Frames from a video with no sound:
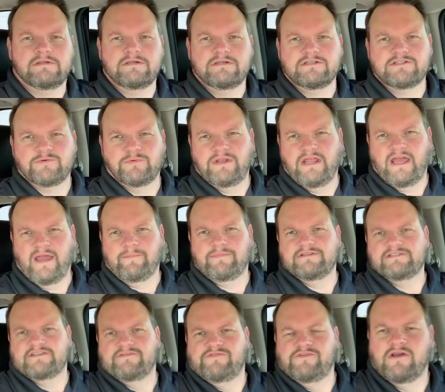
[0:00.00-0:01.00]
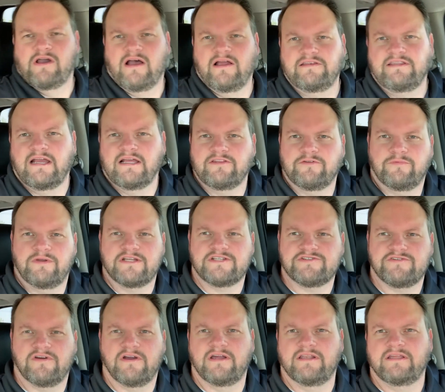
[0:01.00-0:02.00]
So what happens if you contact the
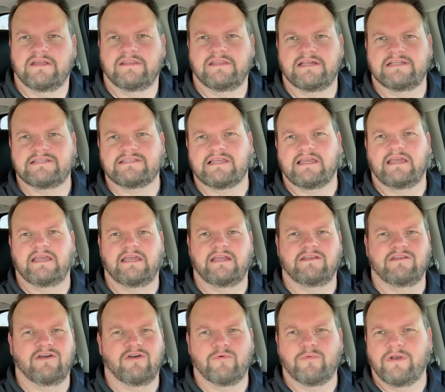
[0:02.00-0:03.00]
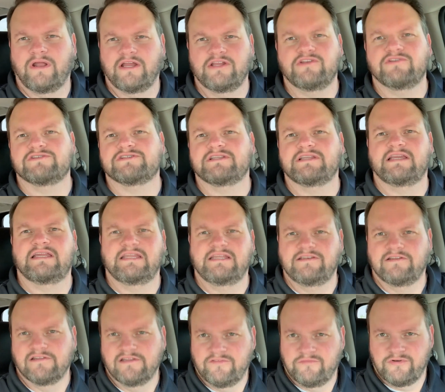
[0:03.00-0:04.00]
restaurant and they say, no, we're not using any
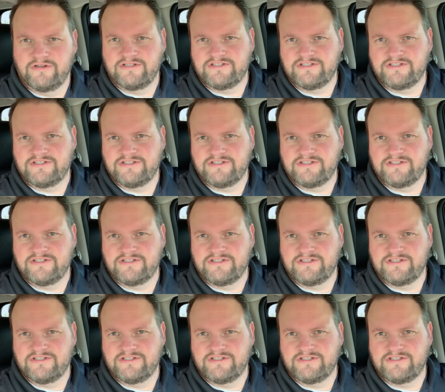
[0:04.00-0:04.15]
delivery